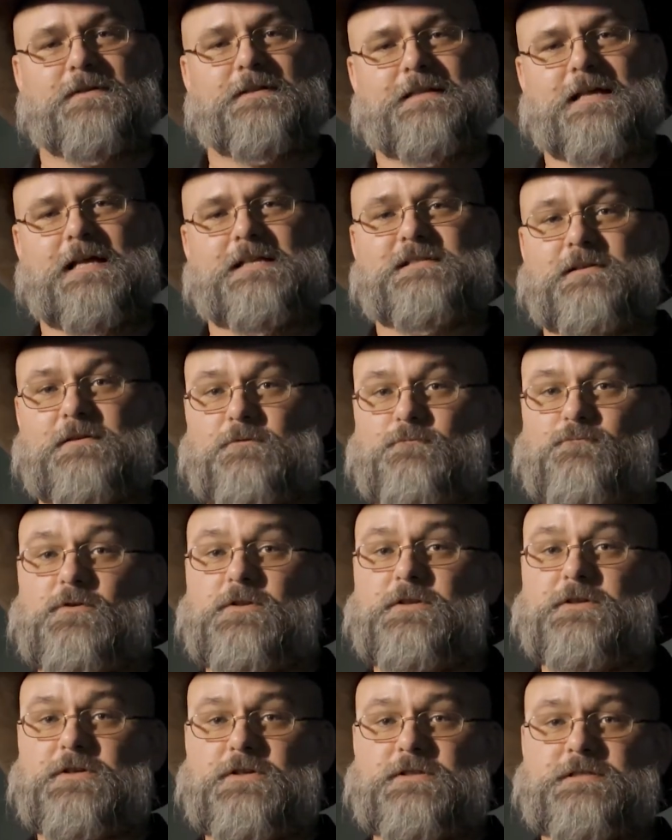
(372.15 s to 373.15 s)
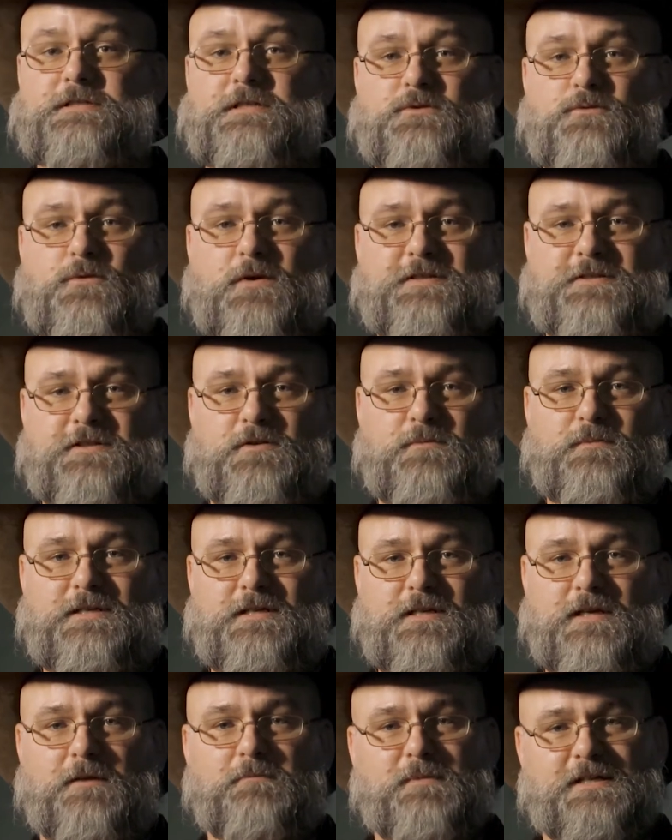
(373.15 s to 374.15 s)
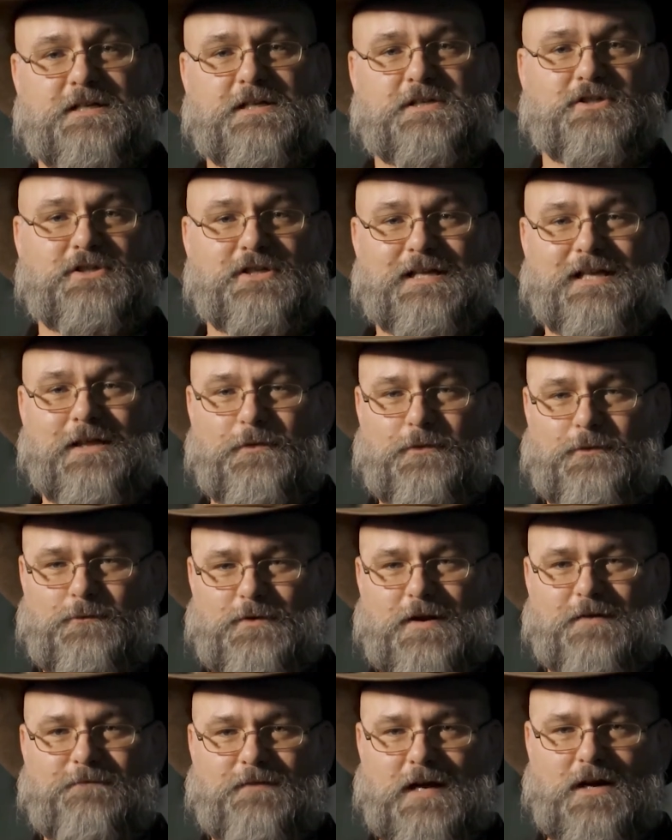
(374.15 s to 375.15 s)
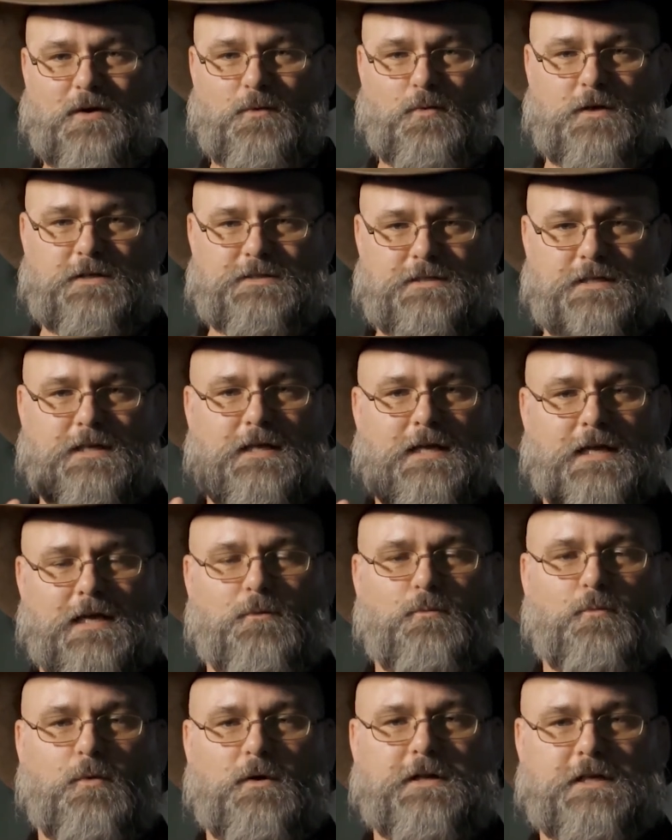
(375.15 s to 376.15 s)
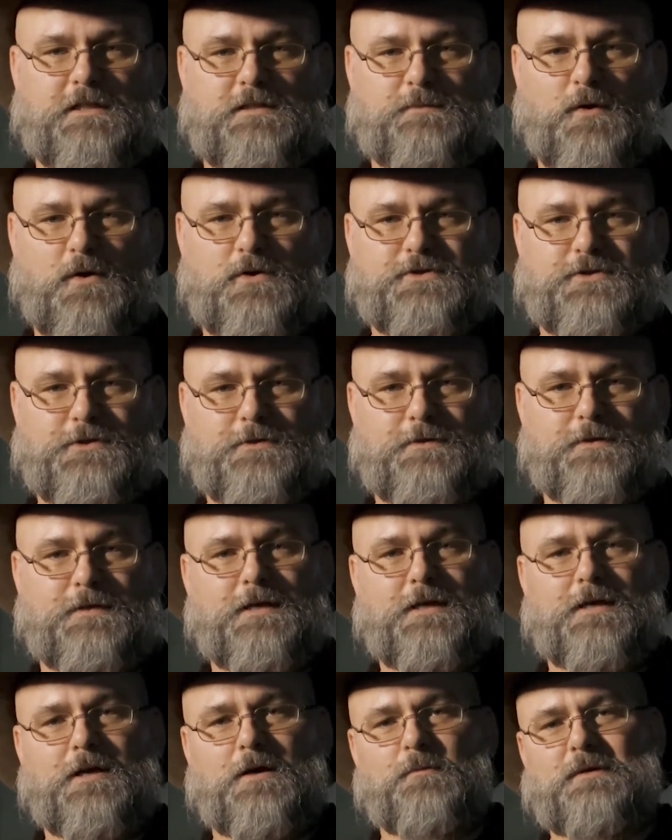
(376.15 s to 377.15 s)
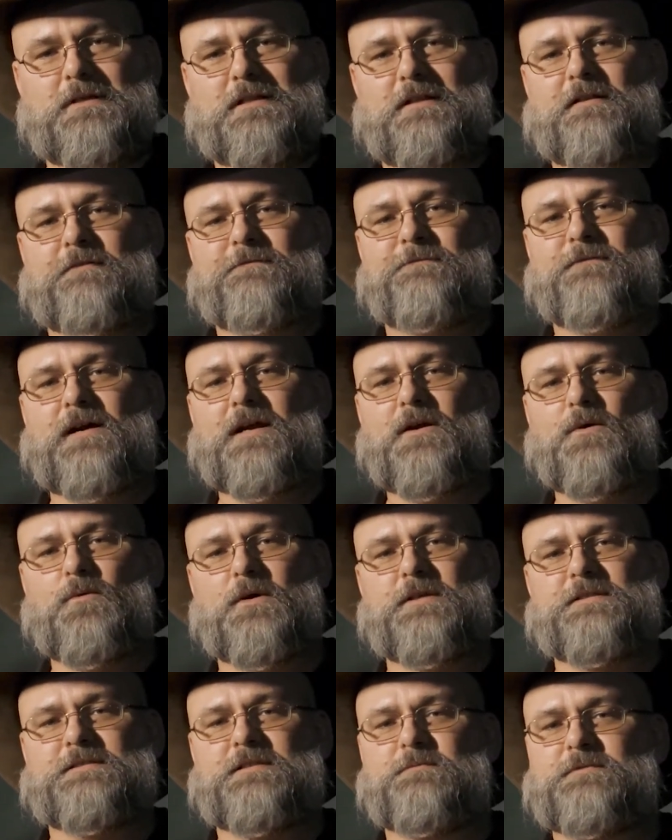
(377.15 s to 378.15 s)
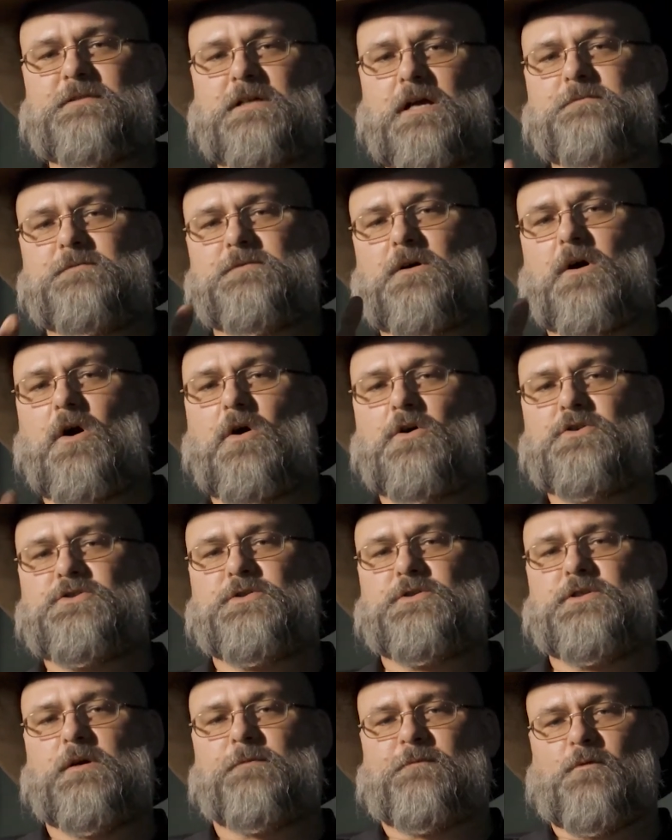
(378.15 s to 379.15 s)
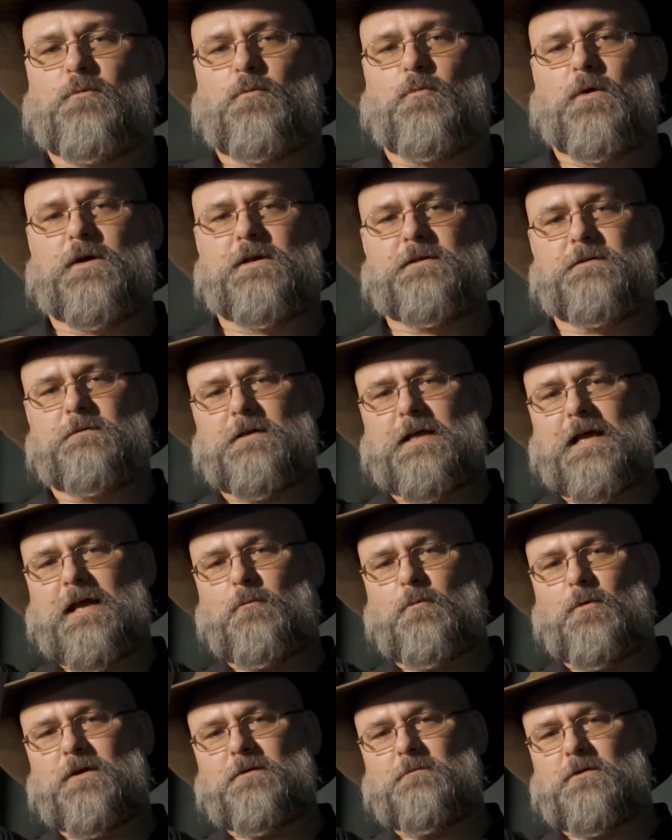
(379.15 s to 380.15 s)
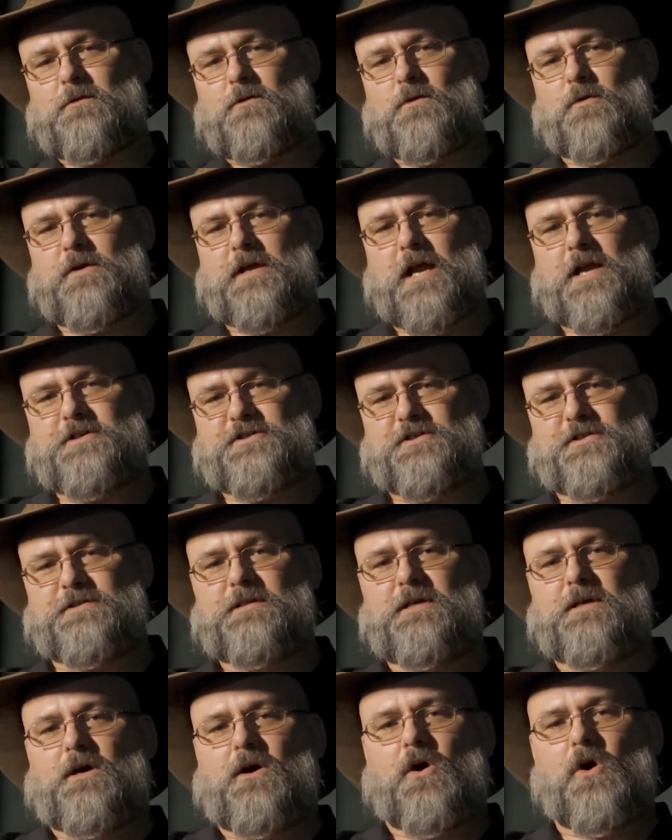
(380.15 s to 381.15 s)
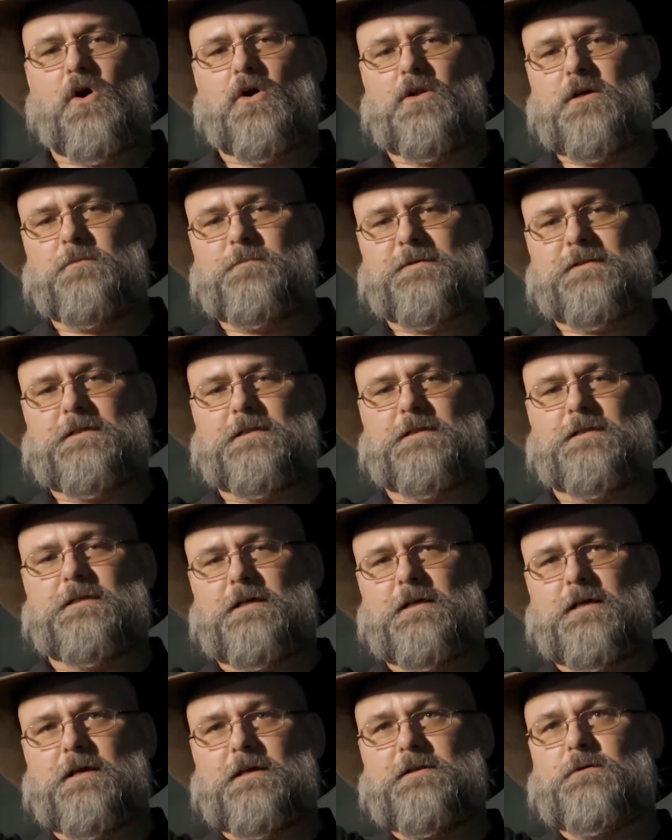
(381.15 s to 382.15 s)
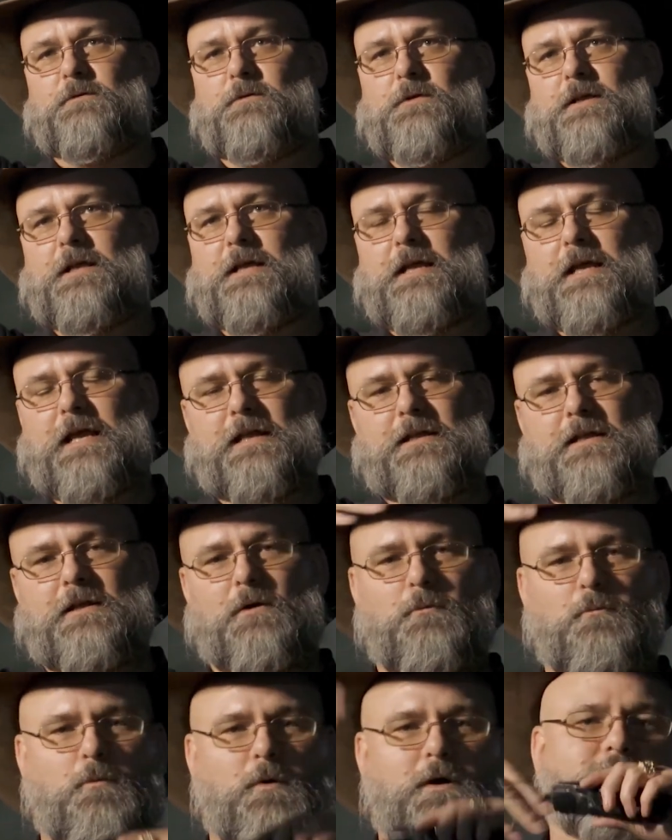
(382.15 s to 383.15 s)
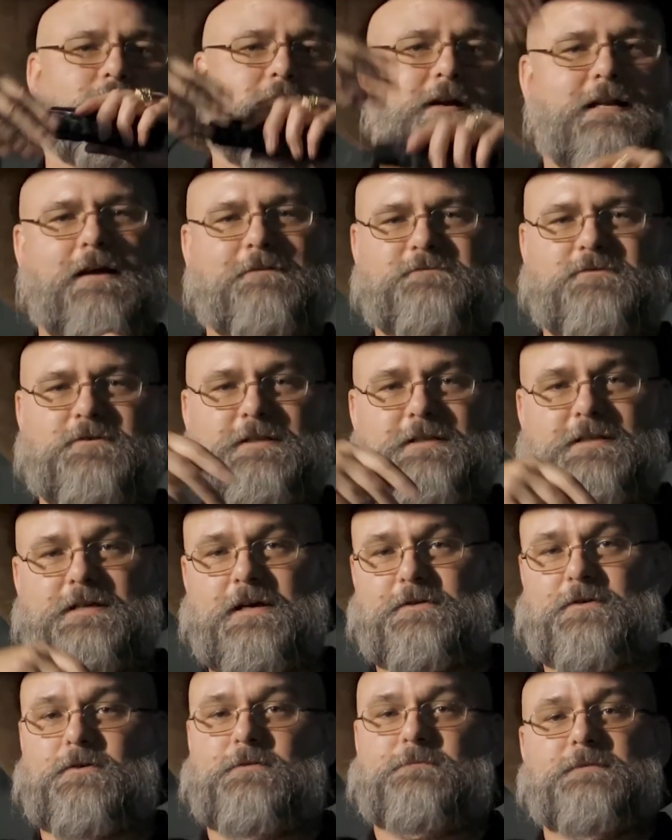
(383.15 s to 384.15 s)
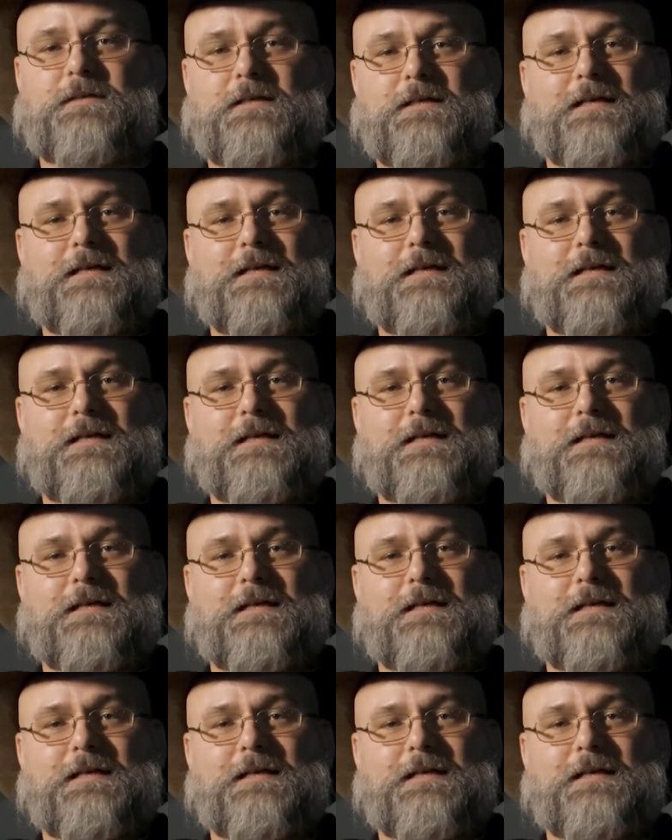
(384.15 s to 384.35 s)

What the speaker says: That's a really good situation to be in because you get 3 fireworks in one exposure. But the fireworks sometimes all shoot up from one location, all up in one right after the other.